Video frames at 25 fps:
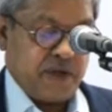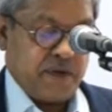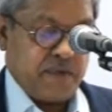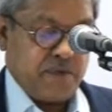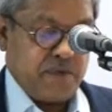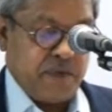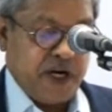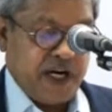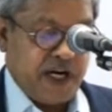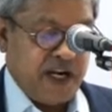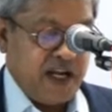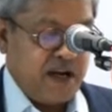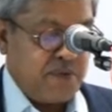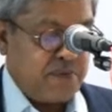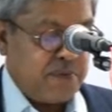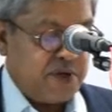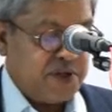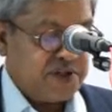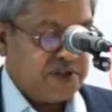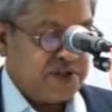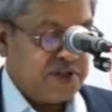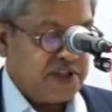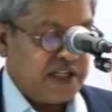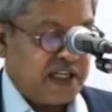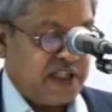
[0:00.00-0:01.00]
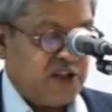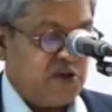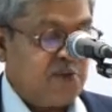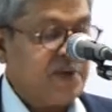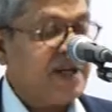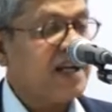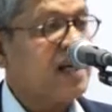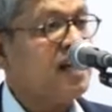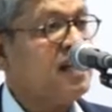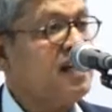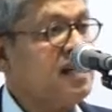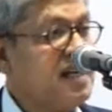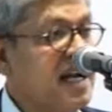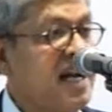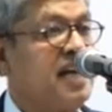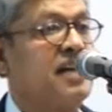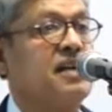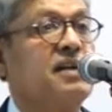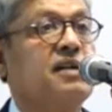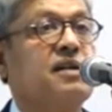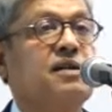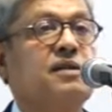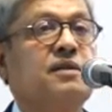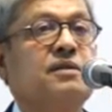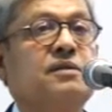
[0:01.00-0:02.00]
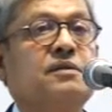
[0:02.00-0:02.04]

Media persons had to be content